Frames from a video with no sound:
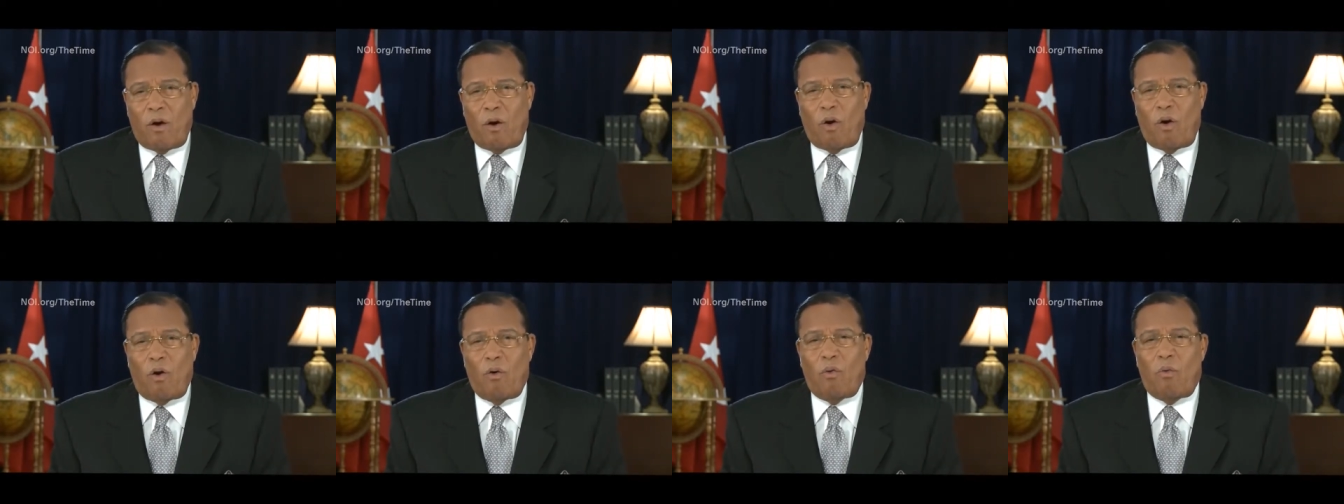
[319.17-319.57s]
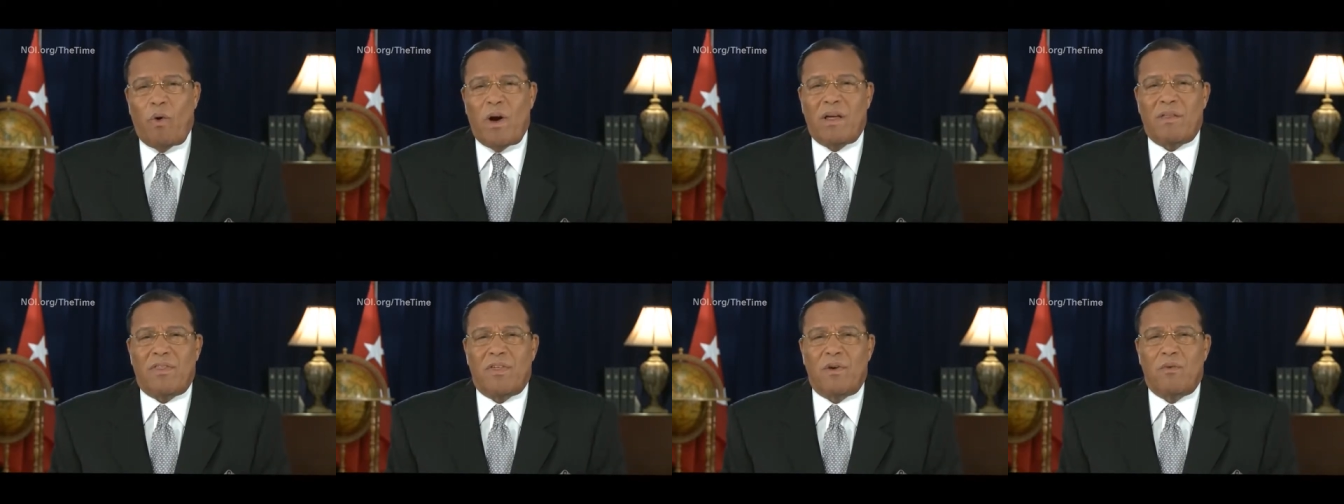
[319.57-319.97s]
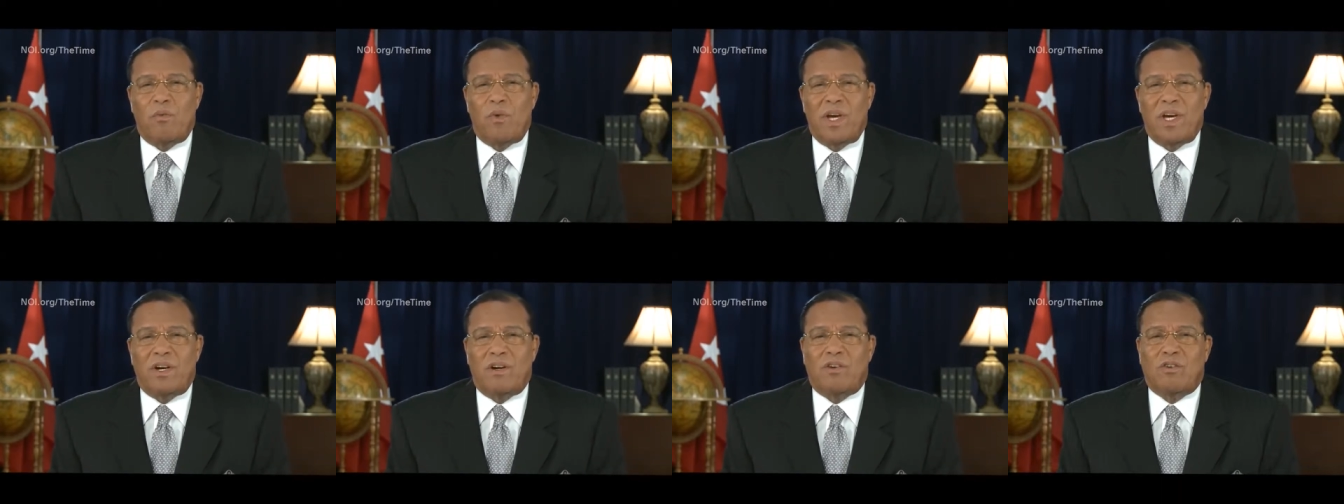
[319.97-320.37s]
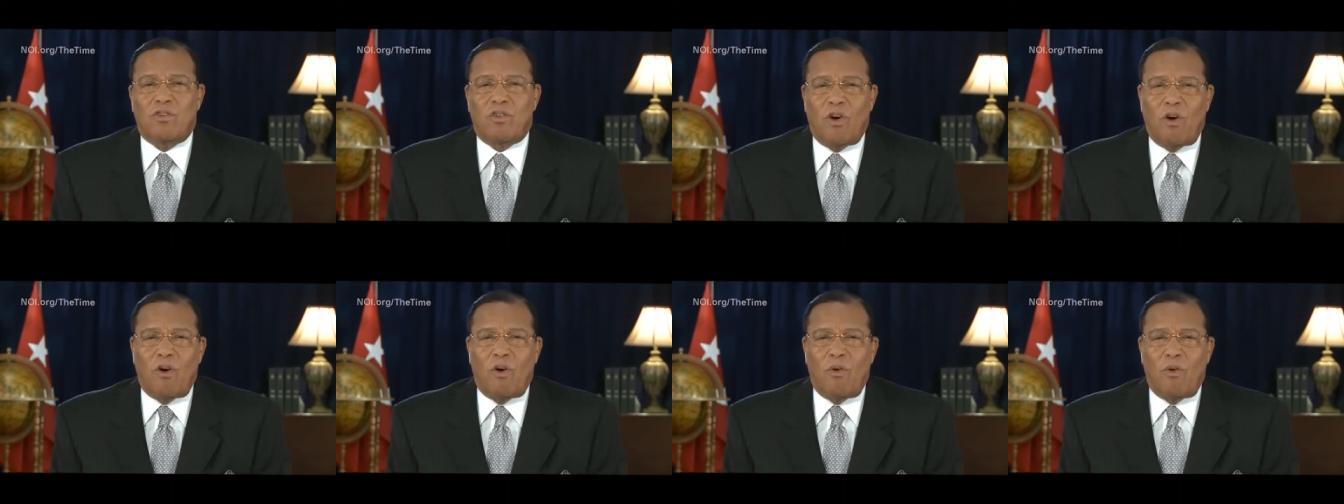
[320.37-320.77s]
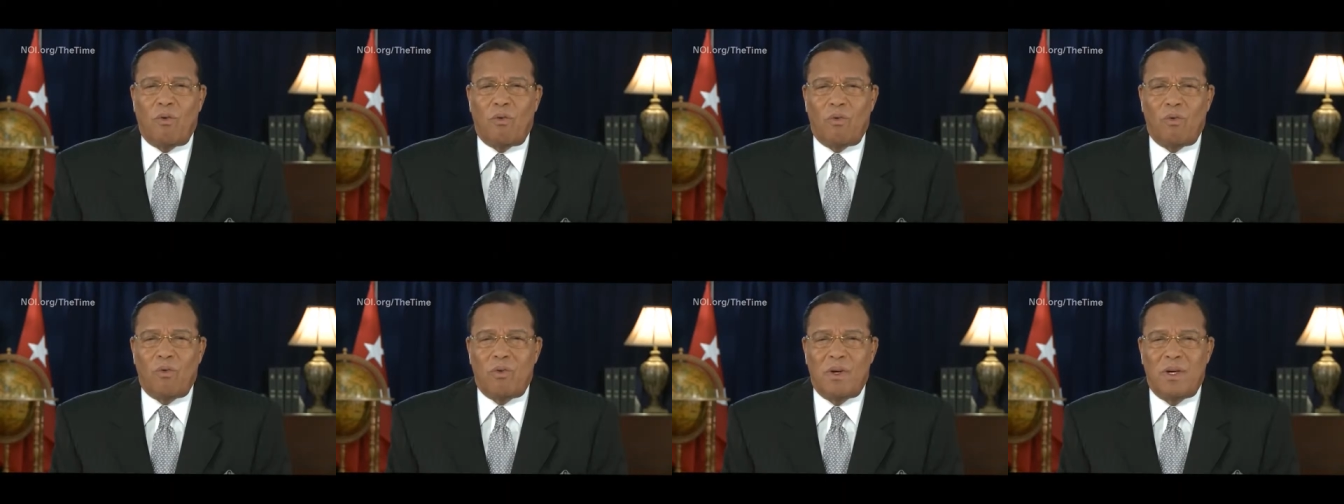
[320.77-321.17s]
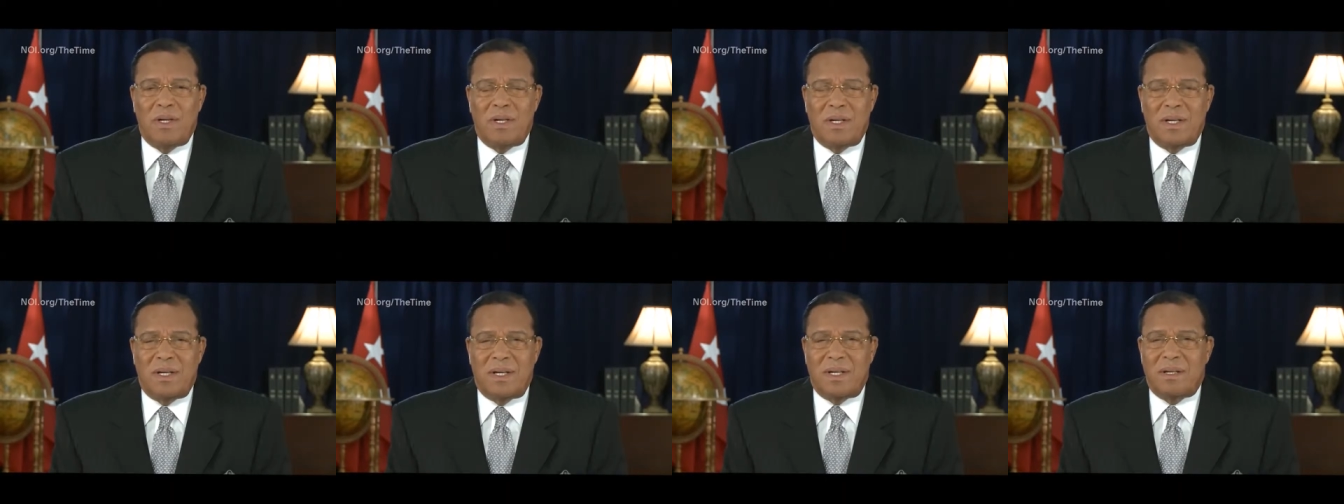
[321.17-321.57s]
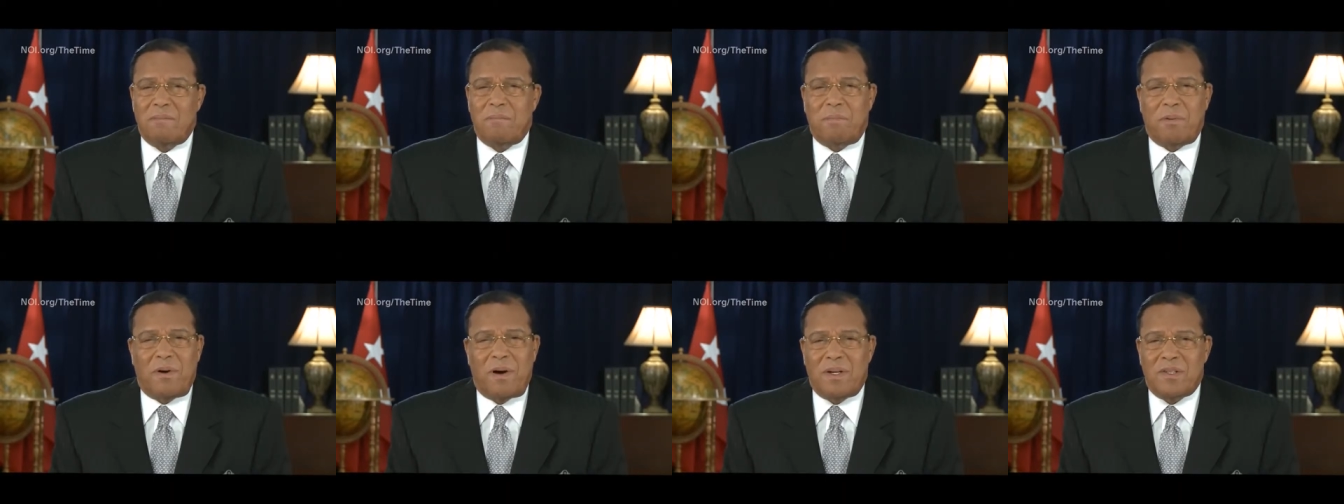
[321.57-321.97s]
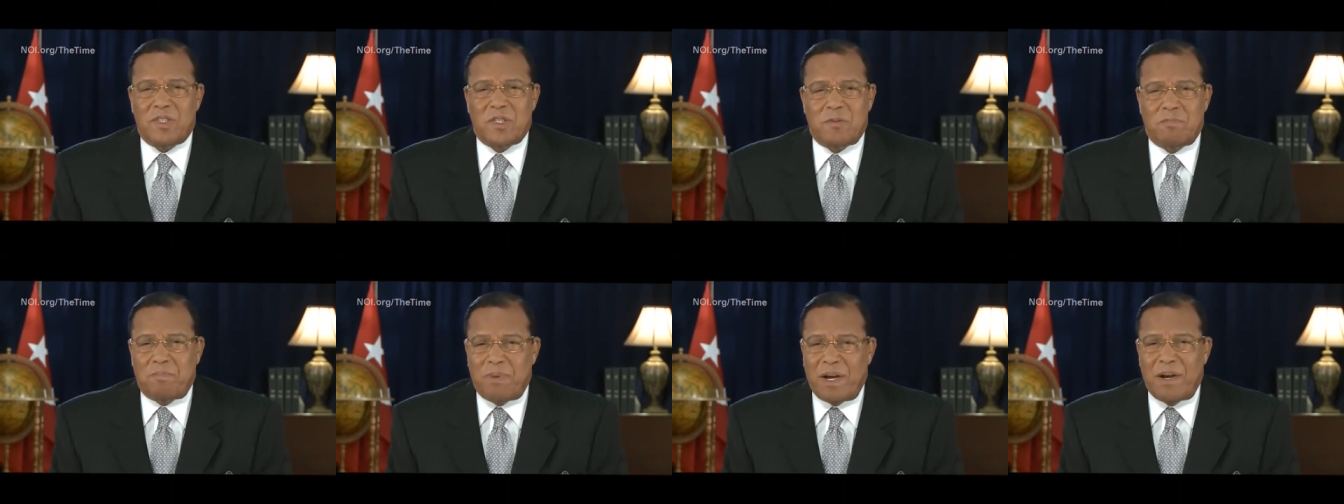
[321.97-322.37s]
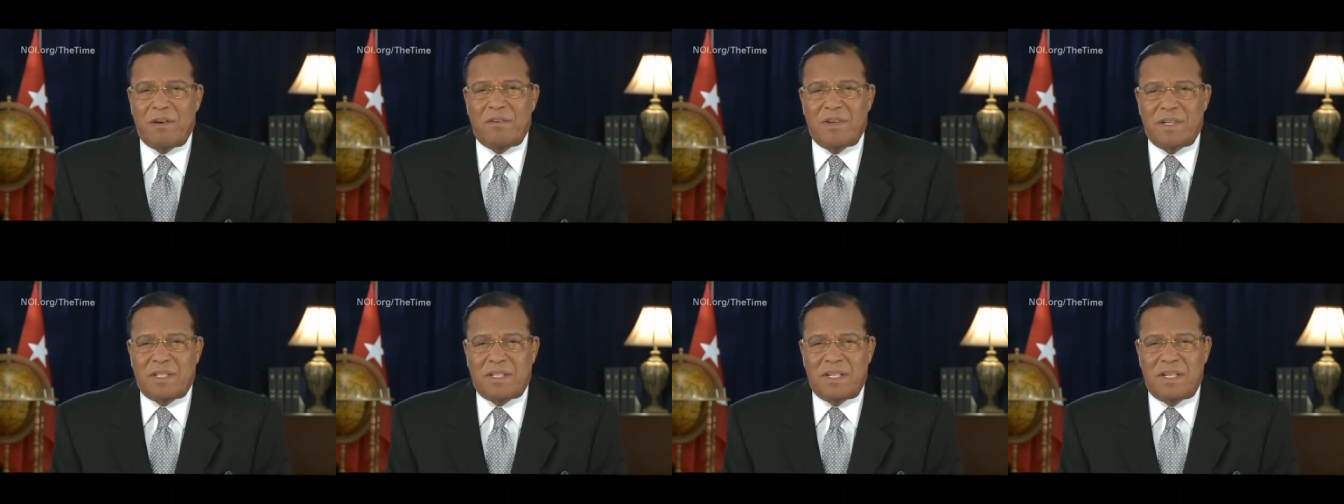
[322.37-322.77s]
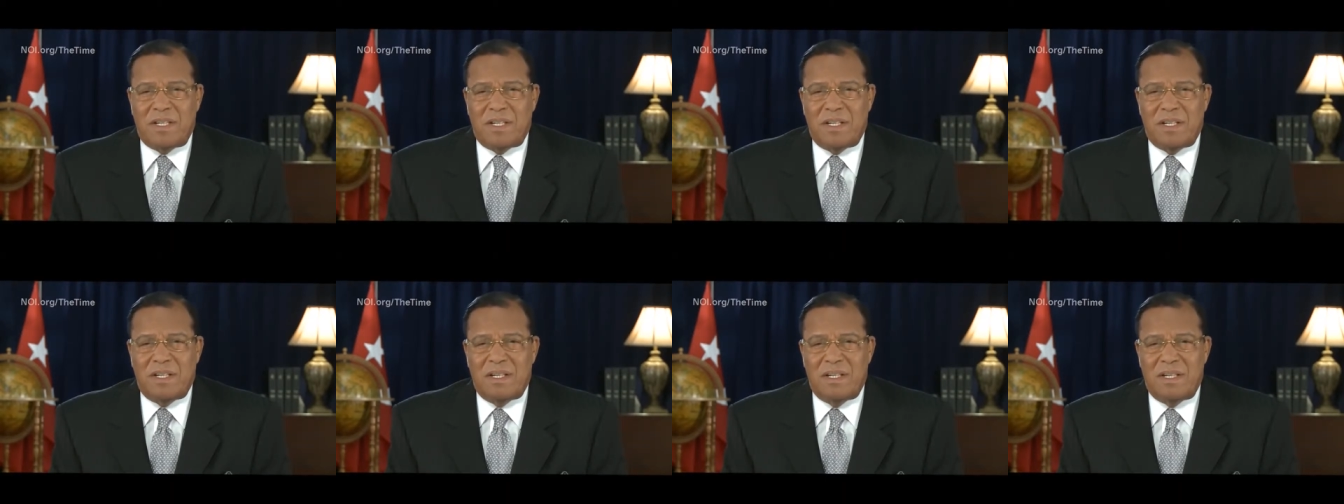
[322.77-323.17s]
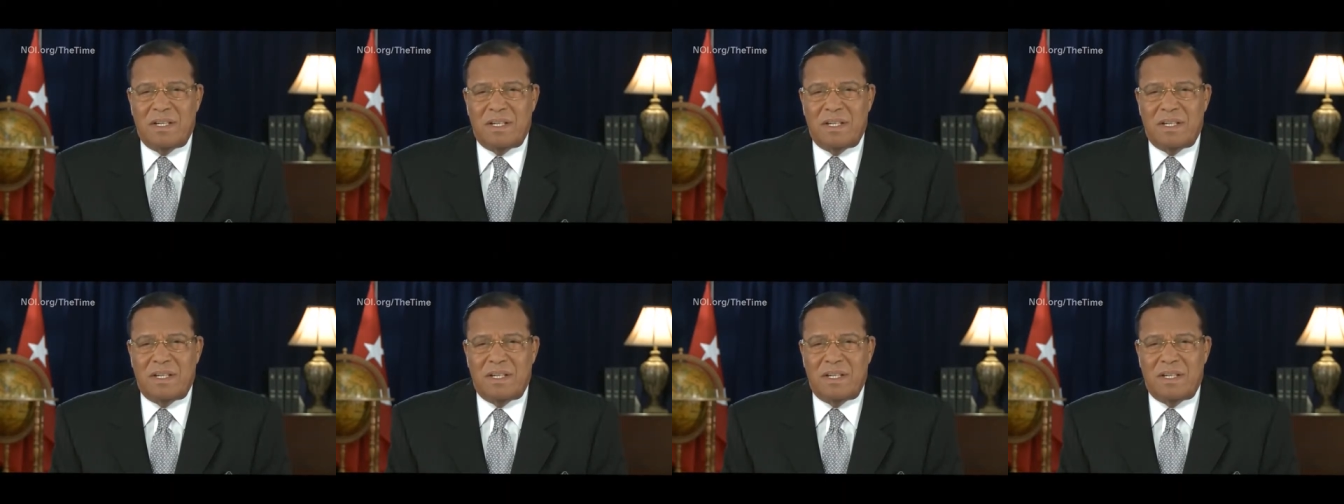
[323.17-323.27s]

or whether we grow in prosperity.